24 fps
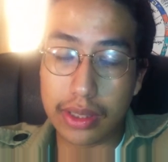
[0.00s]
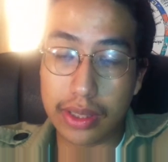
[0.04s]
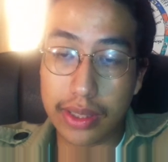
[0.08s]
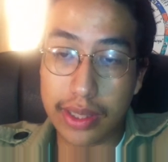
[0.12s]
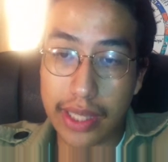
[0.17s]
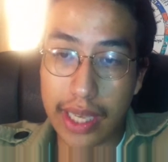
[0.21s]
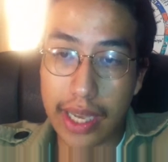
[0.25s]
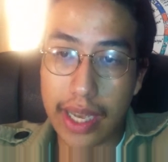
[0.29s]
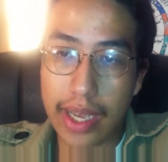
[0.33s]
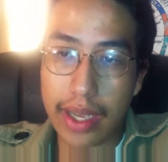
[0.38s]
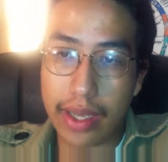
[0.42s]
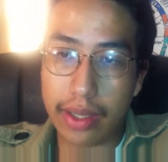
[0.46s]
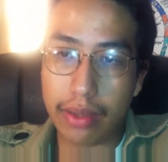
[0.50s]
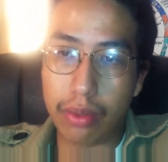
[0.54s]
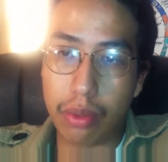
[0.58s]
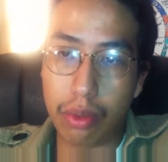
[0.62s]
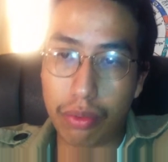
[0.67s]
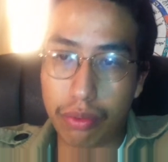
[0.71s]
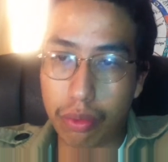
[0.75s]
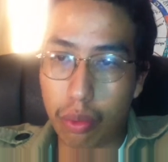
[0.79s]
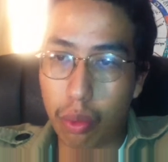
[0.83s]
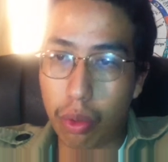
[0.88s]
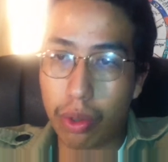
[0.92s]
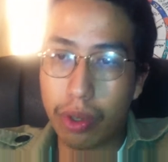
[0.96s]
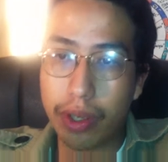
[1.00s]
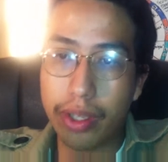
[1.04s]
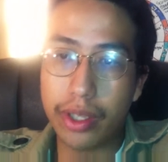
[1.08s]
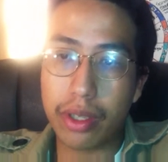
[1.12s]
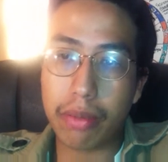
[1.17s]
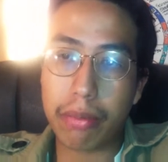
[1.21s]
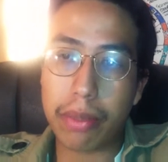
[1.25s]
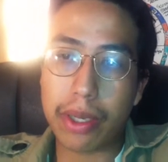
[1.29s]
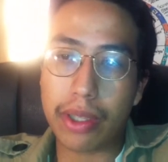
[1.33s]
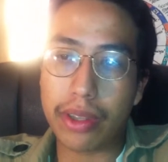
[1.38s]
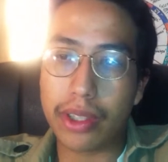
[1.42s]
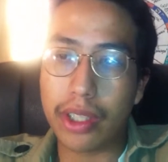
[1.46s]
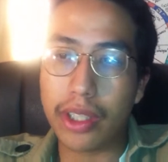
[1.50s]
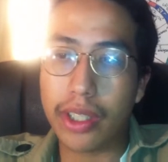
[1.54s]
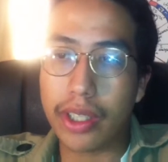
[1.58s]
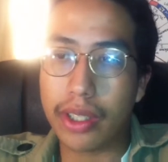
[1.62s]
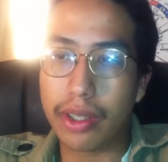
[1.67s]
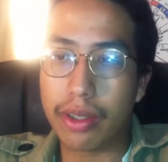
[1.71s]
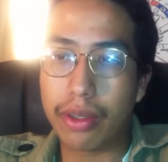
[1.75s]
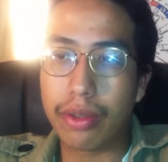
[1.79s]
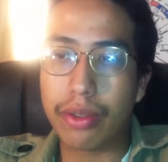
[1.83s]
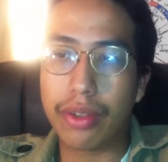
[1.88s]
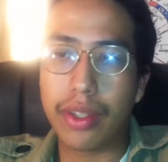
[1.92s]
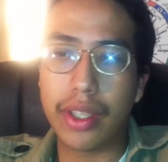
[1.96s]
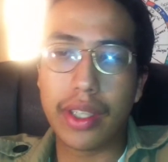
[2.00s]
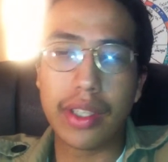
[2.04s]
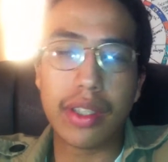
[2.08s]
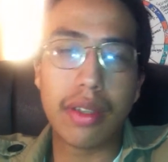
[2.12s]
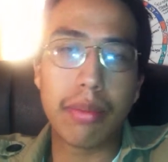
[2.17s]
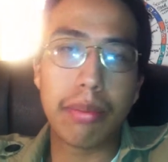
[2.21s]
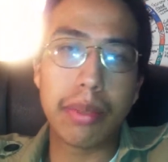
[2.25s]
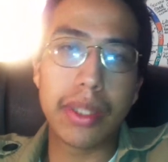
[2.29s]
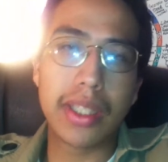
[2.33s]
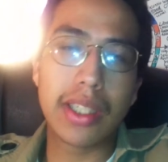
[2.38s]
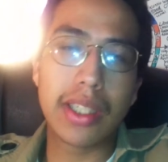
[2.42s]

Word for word: that of worrying about their health, end up